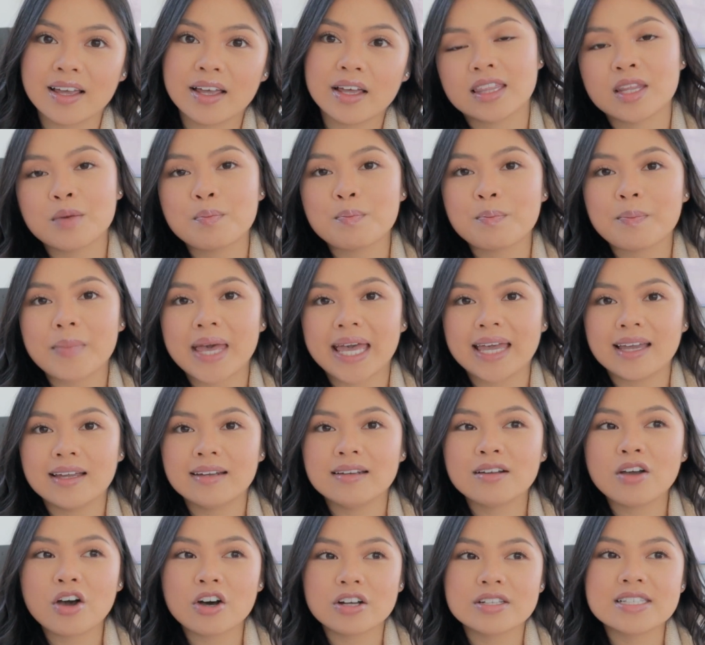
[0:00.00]
The
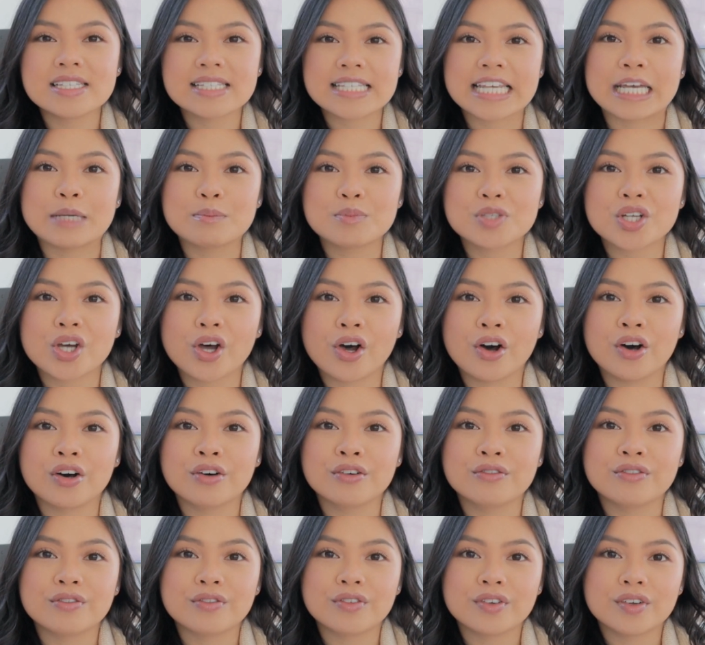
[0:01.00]
main concept
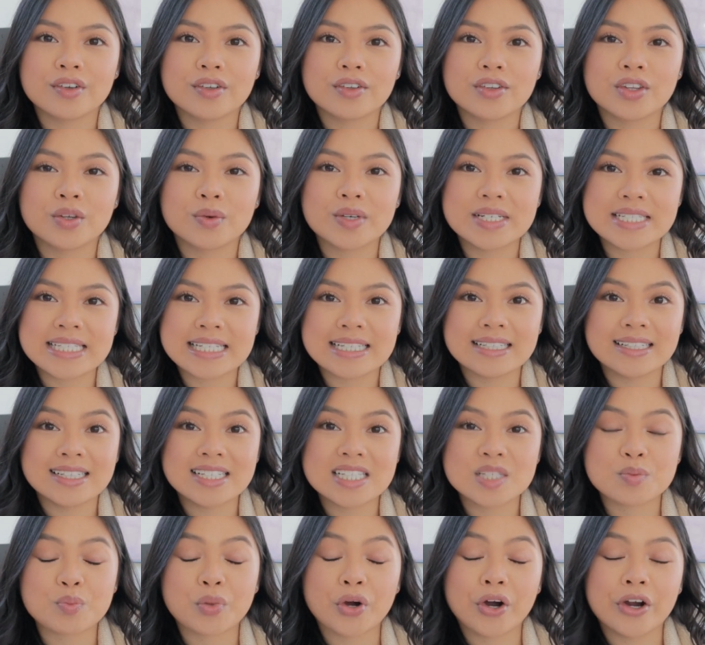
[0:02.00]
of the
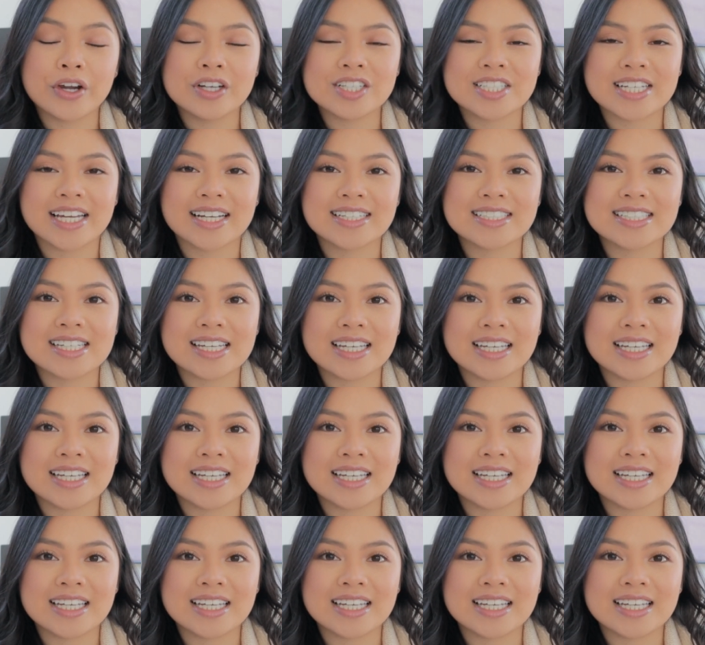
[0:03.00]
Resilience Project